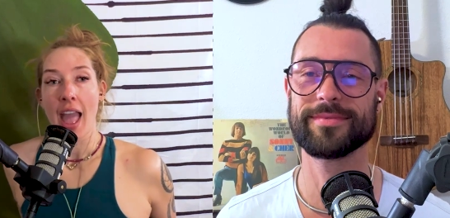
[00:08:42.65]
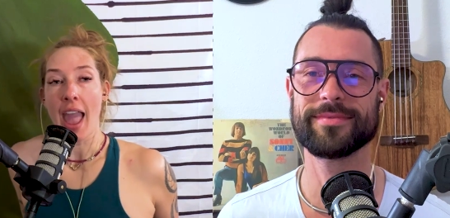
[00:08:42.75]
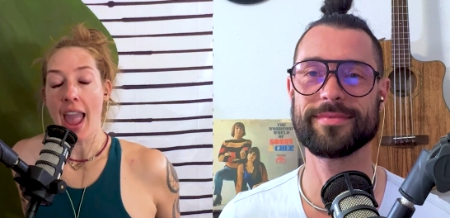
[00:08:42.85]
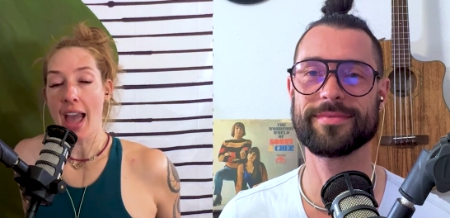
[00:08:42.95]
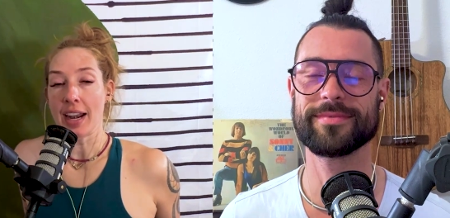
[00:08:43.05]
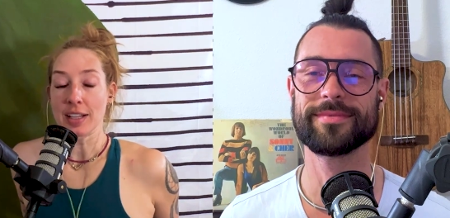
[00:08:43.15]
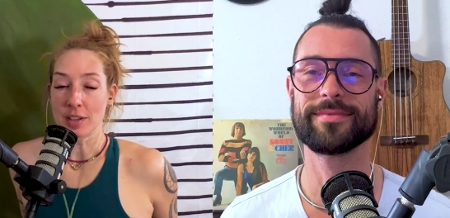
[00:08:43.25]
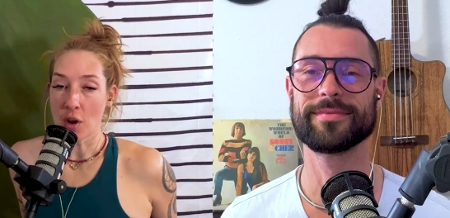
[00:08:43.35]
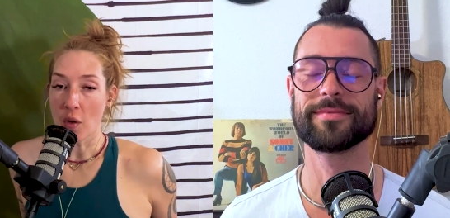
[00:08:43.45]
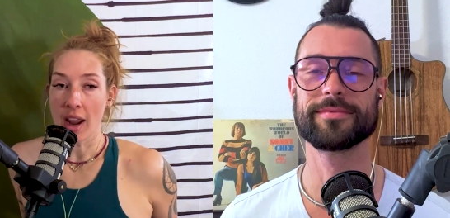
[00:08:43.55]
Speaker 1: And
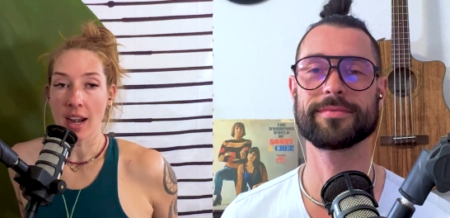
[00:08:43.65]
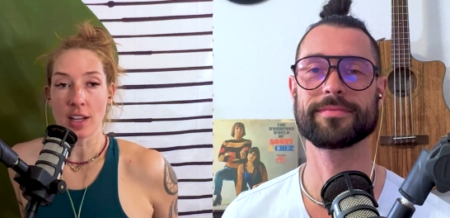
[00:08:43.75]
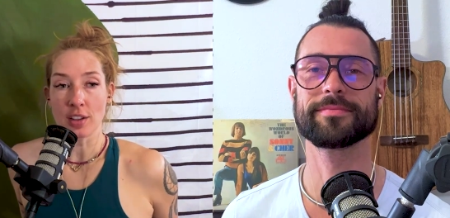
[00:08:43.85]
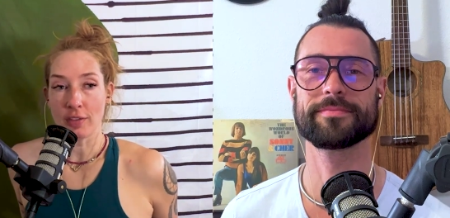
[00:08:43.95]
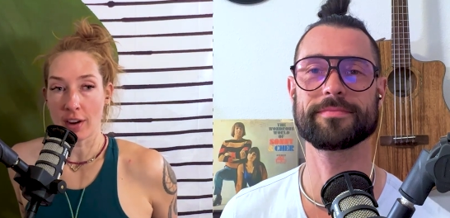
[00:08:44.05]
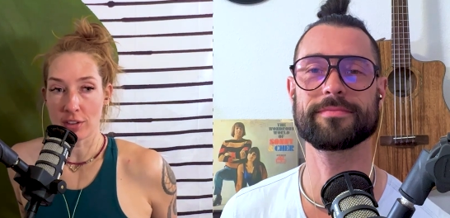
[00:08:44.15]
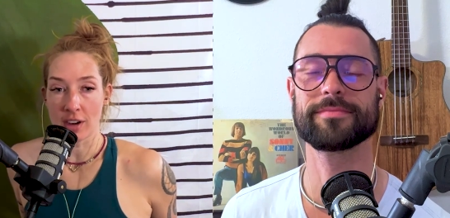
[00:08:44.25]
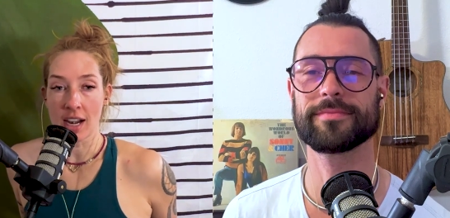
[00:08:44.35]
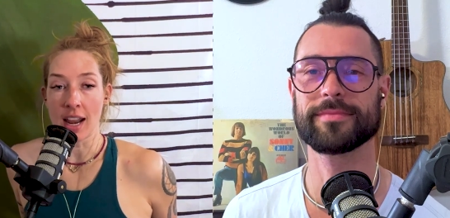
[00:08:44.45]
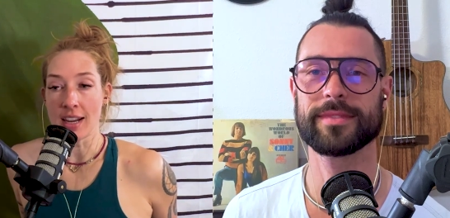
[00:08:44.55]
it's annoying and it's
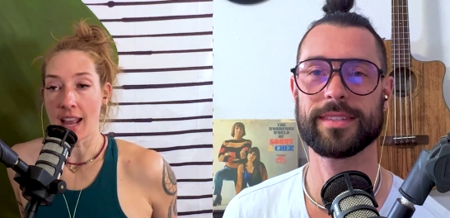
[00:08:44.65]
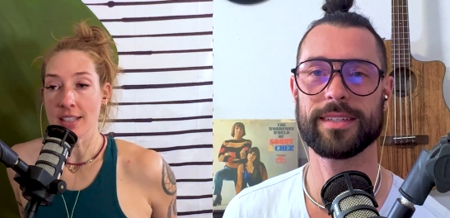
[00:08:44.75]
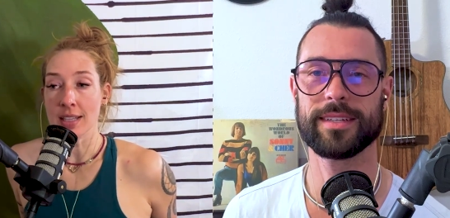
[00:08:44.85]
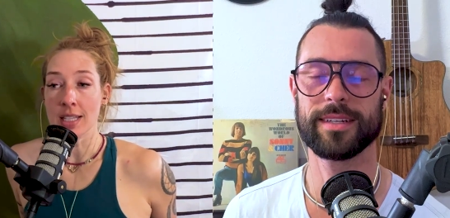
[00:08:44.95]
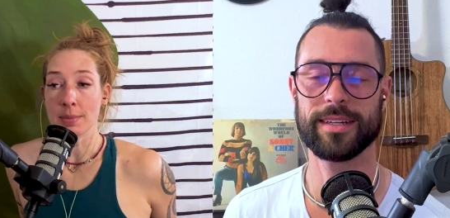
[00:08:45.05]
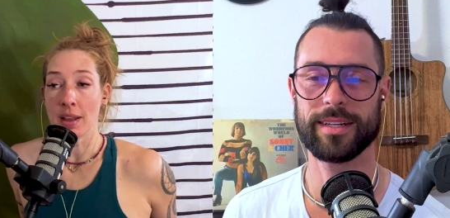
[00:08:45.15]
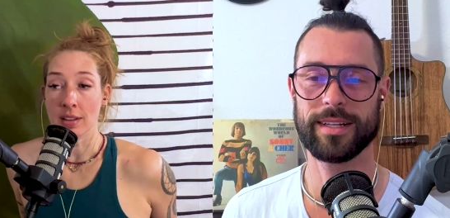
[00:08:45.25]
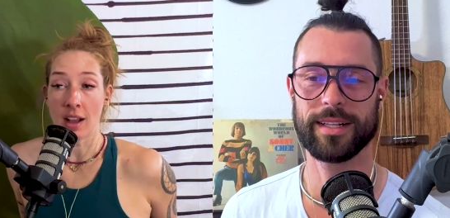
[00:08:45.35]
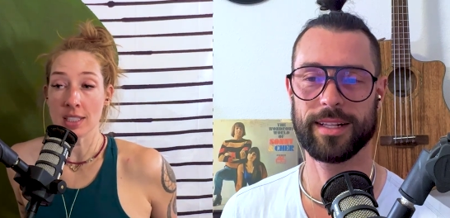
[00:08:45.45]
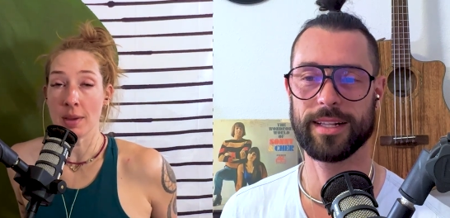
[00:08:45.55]
frustrating. And yes, it's
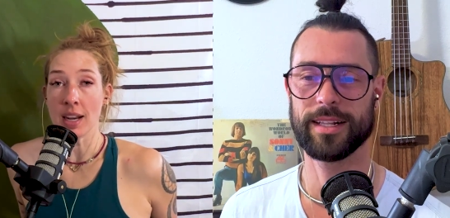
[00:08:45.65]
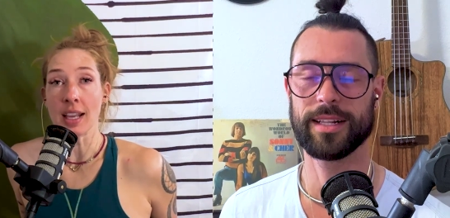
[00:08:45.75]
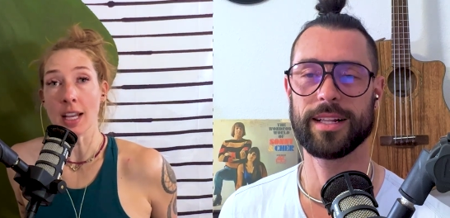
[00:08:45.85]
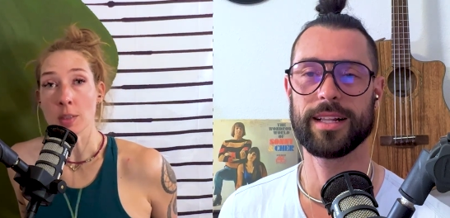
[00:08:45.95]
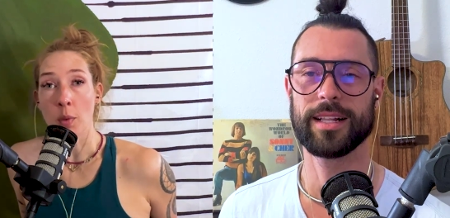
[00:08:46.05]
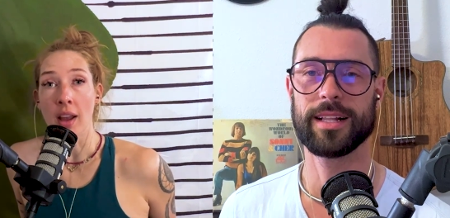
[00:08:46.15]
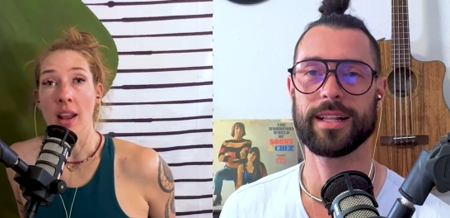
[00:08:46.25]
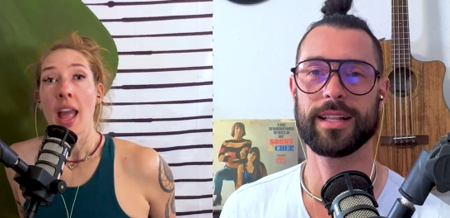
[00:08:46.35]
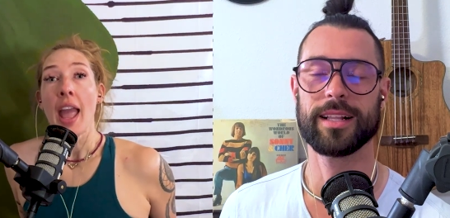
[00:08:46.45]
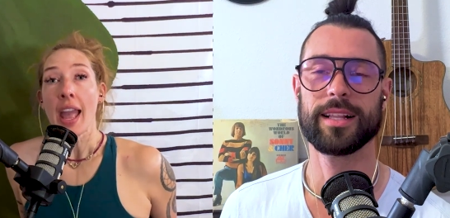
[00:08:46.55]
it costs money. Guess
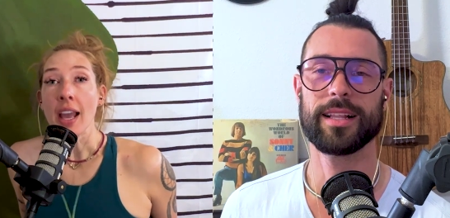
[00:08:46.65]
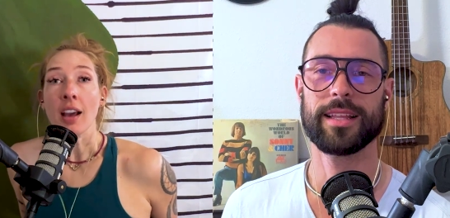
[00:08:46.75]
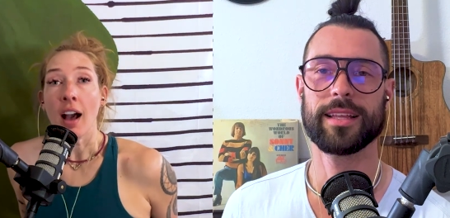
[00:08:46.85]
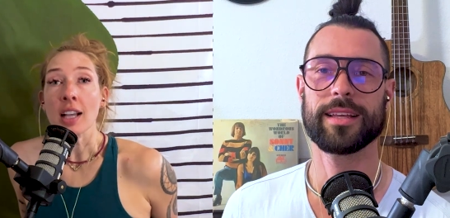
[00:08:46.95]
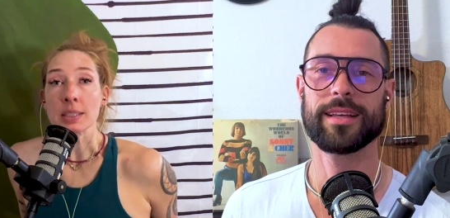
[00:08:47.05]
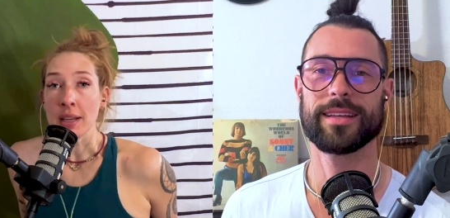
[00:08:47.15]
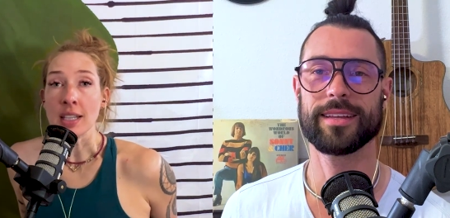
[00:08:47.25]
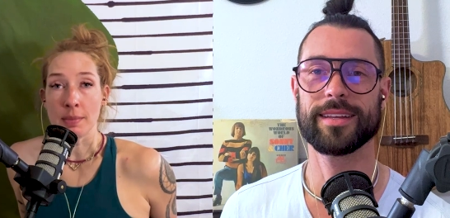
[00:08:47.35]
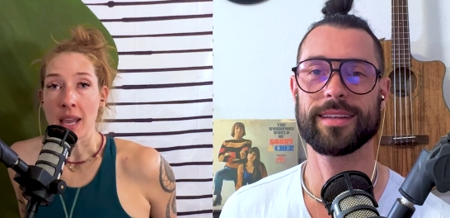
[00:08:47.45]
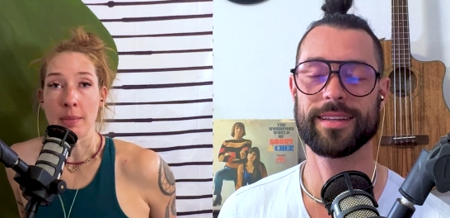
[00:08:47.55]
what? It costs
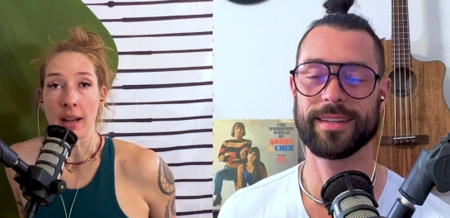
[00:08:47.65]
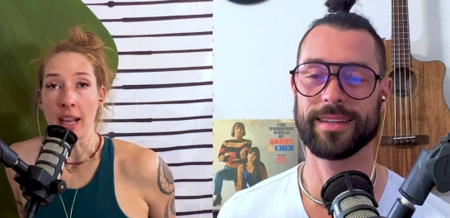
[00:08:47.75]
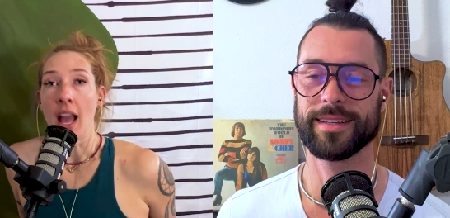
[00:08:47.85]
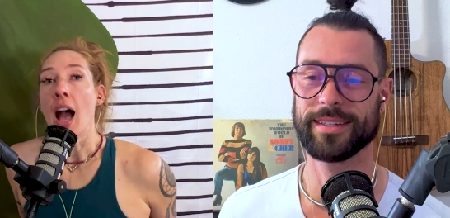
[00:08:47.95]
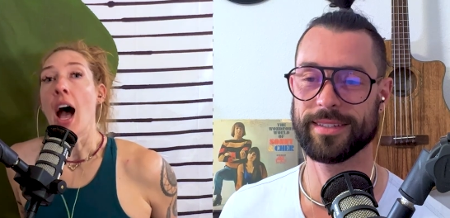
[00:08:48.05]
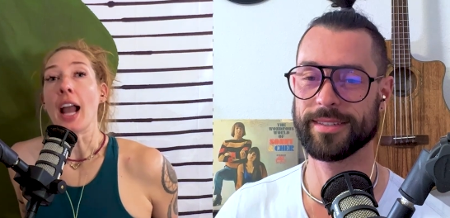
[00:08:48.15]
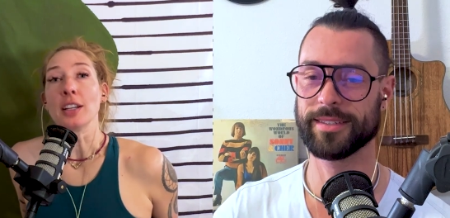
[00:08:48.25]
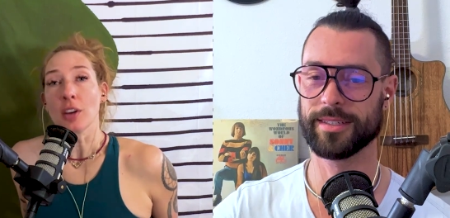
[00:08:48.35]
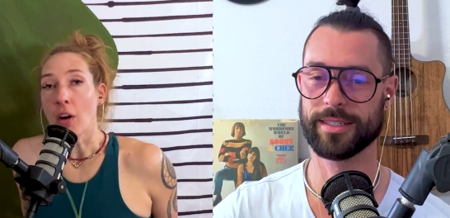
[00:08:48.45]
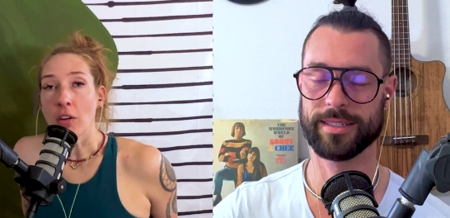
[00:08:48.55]
money to make money.
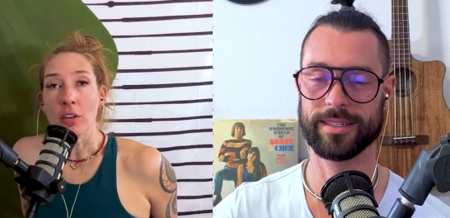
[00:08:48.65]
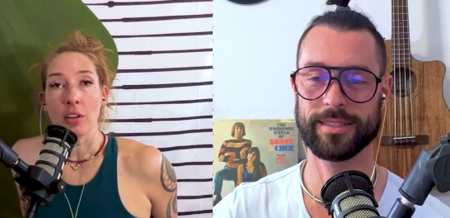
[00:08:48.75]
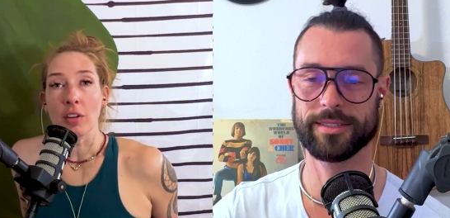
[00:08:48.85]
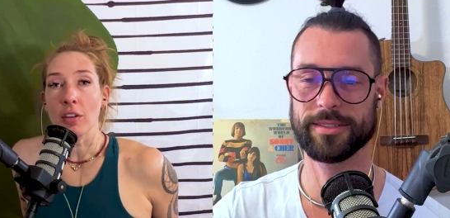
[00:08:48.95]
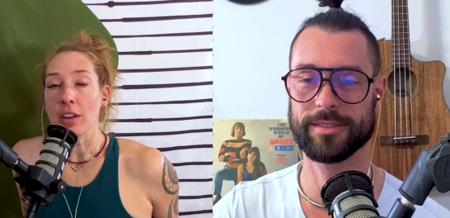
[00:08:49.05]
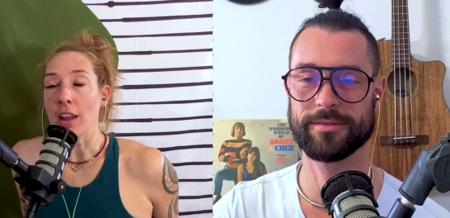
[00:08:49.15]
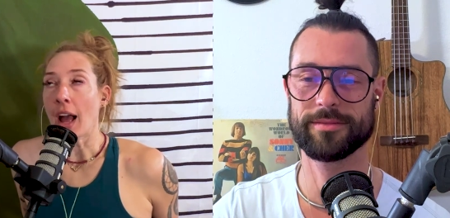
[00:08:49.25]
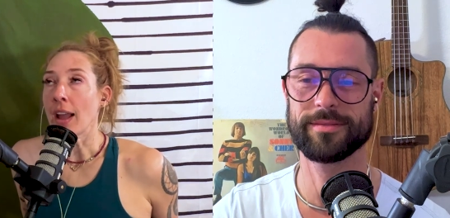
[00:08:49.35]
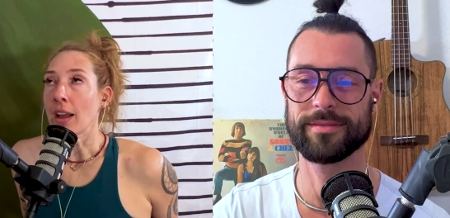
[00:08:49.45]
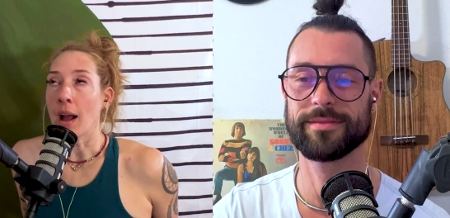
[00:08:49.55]
I don't
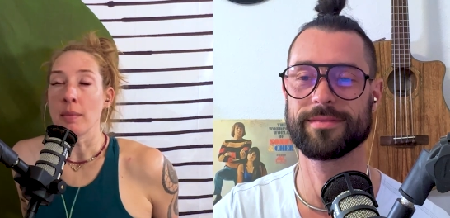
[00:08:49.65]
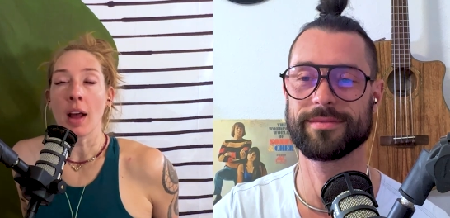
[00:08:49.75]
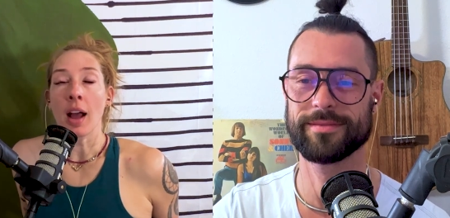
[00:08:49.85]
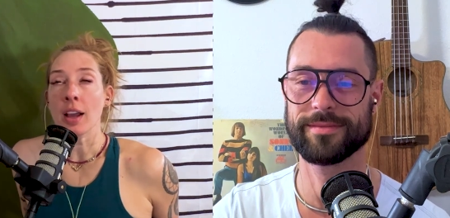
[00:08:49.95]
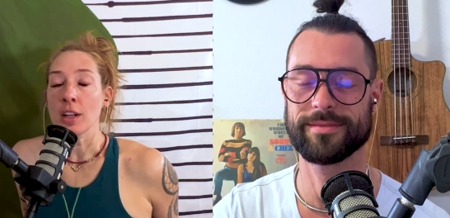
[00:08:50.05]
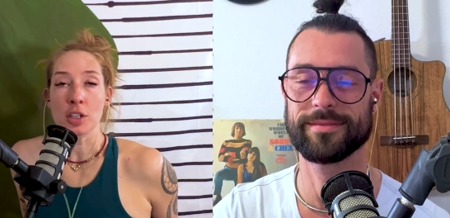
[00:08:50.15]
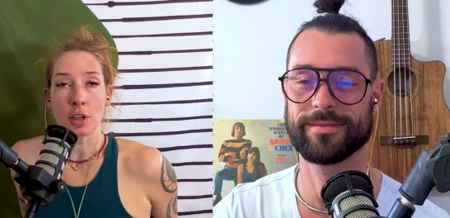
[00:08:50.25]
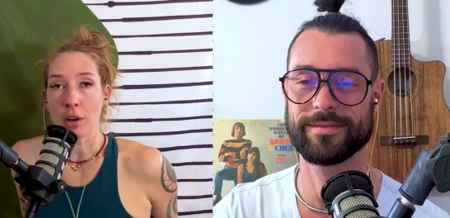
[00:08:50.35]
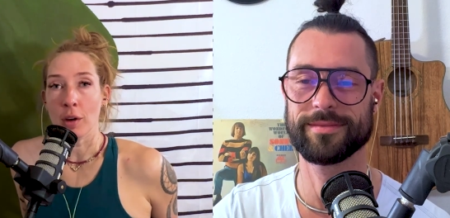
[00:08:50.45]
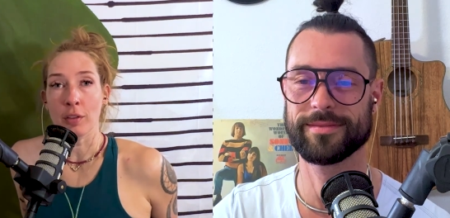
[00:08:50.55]
I I'm not gonna
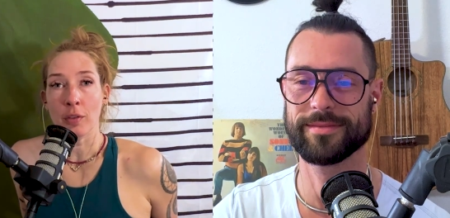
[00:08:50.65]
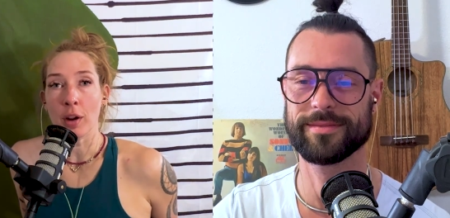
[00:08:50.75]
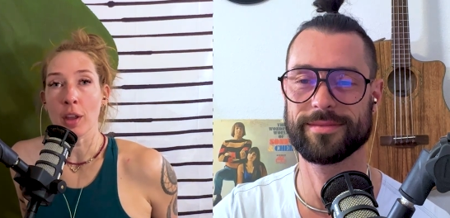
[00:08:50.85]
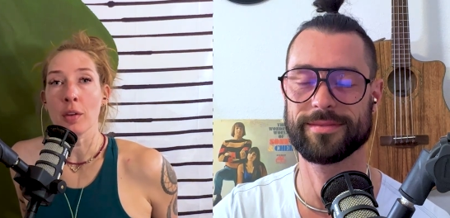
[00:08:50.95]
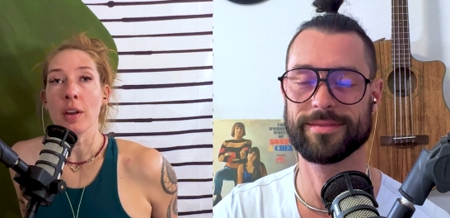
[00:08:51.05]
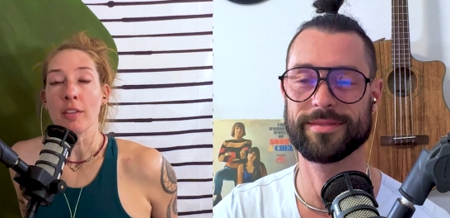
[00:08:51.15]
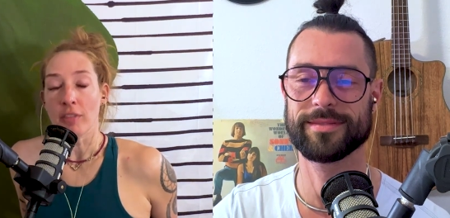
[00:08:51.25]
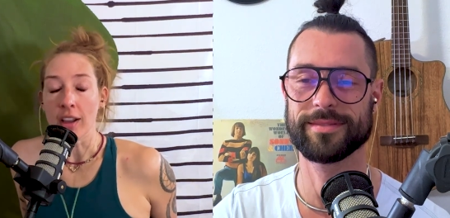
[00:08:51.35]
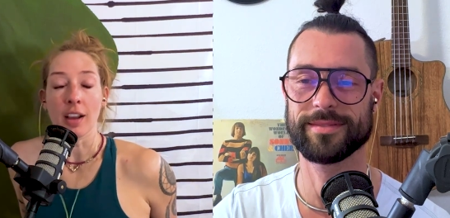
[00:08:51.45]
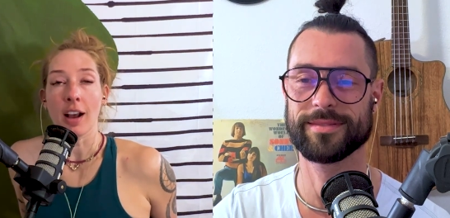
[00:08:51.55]
sugarcoat it for you. It
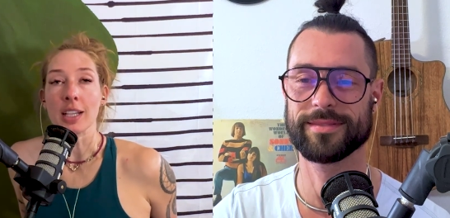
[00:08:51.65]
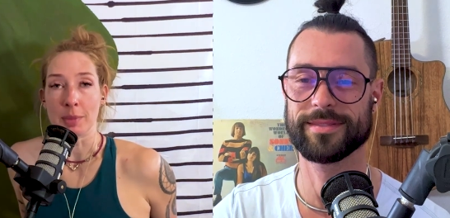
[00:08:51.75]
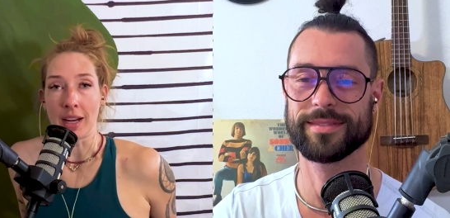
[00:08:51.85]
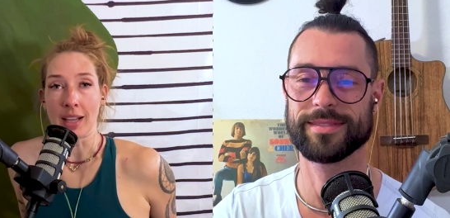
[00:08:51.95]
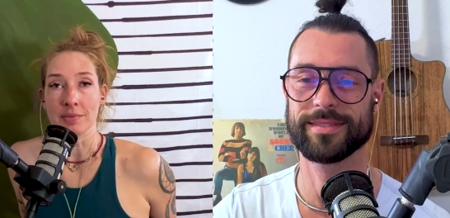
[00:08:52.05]
fucking costs money.